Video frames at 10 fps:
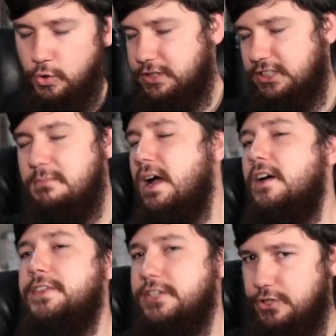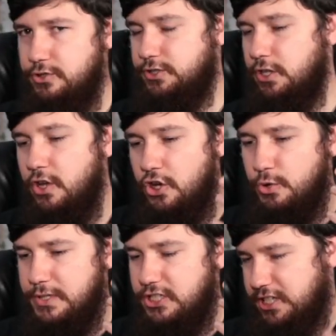some other user who
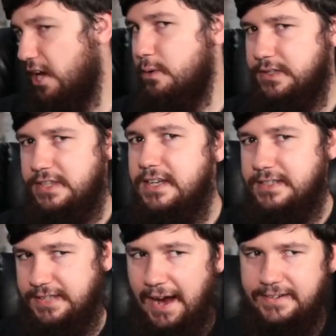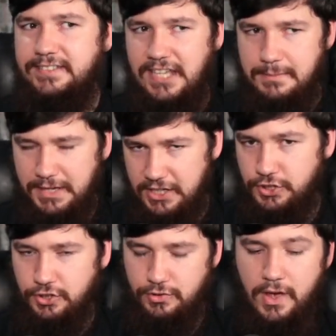is sharing the exact same
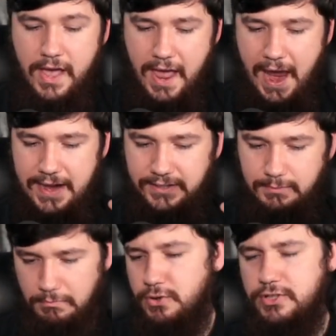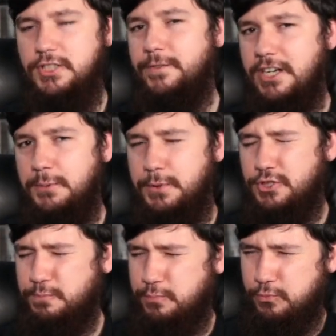issue. And as most developers
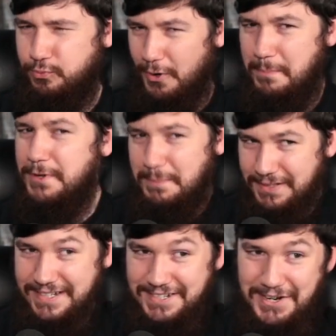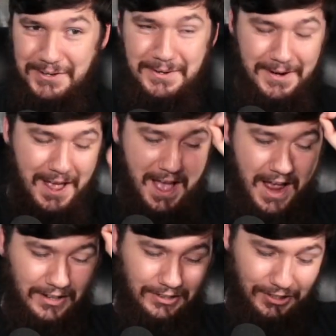probably know,
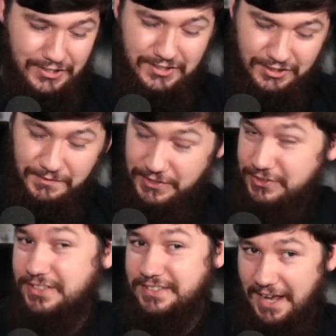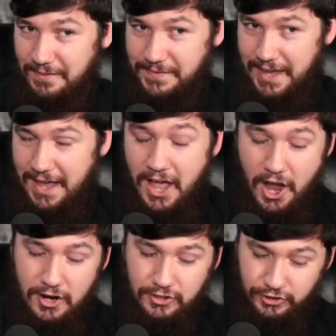lots of users out there
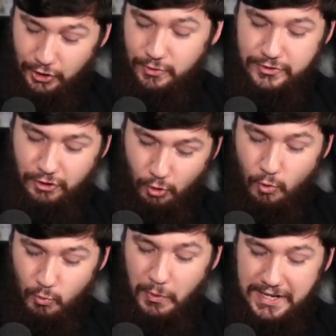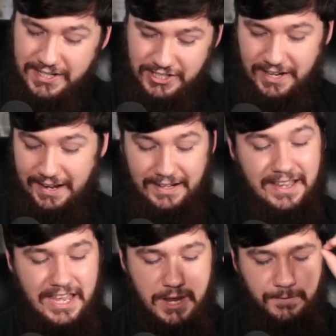don't already check
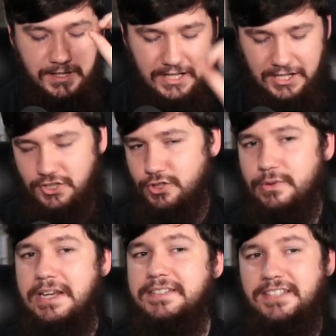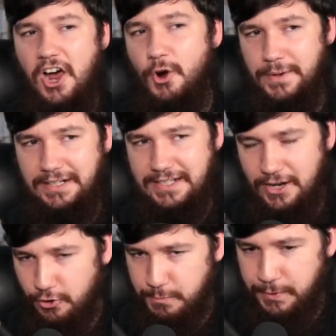if an issue is currently
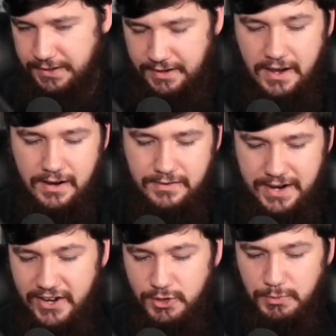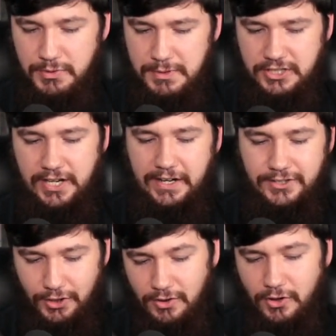open. Now you want them to check
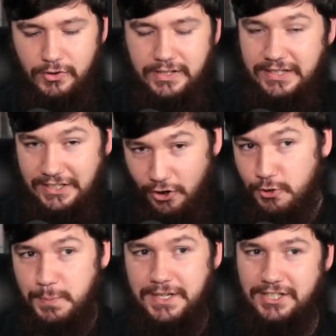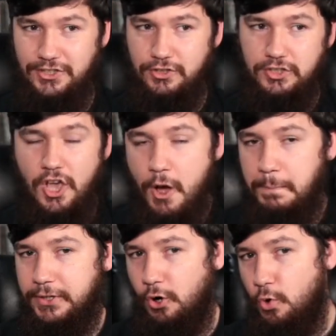not only the open issues,
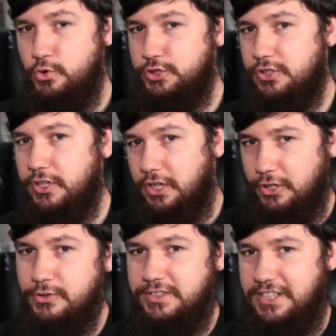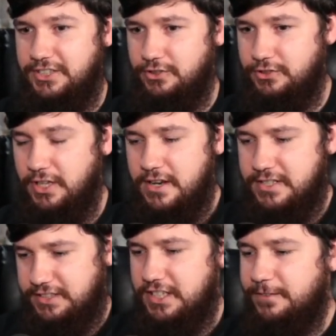but also the closed issues to
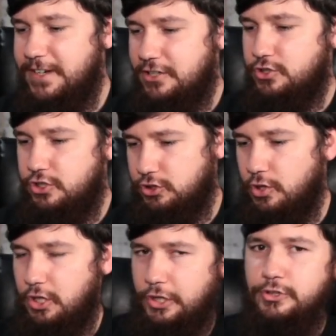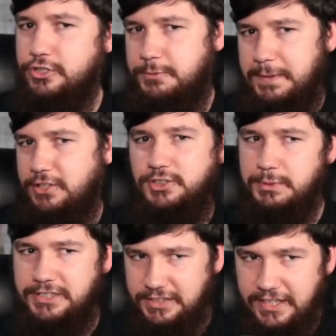see if an issue just got closed because it
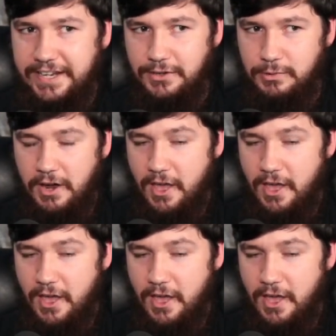was stale.